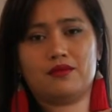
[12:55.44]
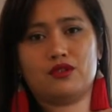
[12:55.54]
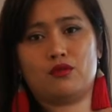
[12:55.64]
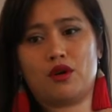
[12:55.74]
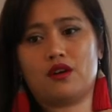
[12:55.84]

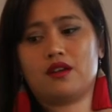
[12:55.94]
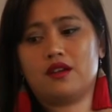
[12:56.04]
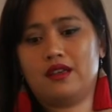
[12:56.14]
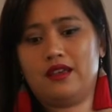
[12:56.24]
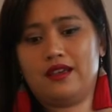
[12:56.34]
to work,
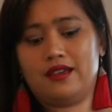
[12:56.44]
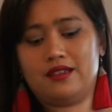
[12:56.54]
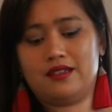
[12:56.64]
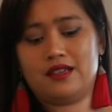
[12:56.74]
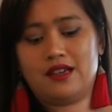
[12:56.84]

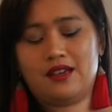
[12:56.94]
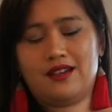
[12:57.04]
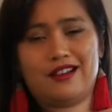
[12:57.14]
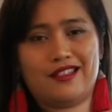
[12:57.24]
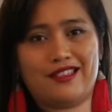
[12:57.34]
and
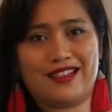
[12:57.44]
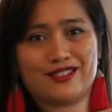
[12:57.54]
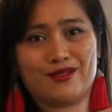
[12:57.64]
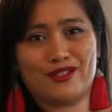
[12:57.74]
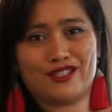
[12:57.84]
I think that's
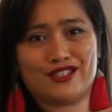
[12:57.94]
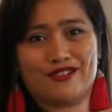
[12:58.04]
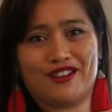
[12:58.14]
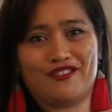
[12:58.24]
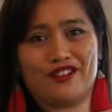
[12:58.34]
going to be such a
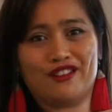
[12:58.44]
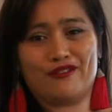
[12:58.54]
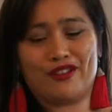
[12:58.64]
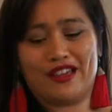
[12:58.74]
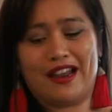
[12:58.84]
great feeling
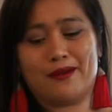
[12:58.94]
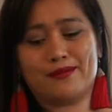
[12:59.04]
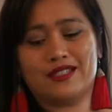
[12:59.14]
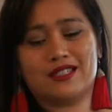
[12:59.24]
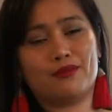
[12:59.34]
when that
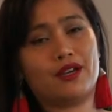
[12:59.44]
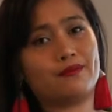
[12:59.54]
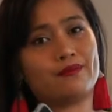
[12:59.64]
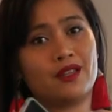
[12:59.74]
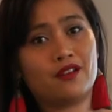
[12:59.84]
happens.
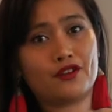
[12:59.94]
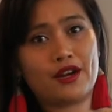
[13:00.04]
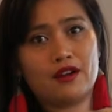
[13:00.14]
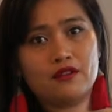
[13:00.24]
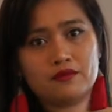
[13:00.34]
But for
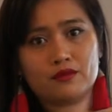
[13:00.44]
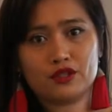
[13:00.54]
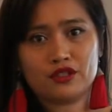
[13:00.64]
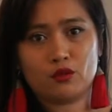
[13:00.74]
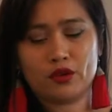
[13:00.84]
now,
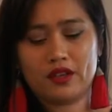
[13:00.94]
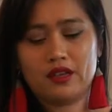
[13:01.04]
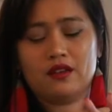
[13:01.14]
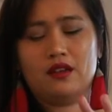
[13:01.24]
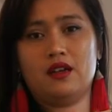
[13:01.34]
we're still
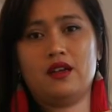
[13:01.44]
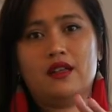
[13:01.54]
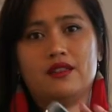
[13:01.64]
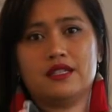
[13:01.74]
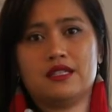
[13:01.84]
working.
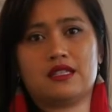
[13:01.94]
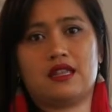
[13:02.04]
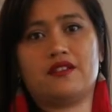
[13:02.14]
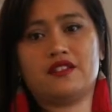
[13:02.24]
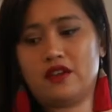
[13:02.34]
This is a
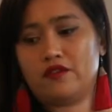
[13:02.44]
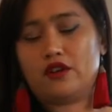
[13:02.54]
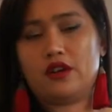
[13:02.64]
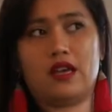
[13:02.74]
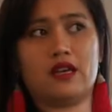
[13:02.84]

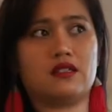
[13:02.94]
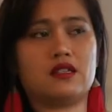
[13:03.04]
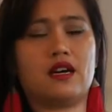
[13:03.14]
lifesaver, and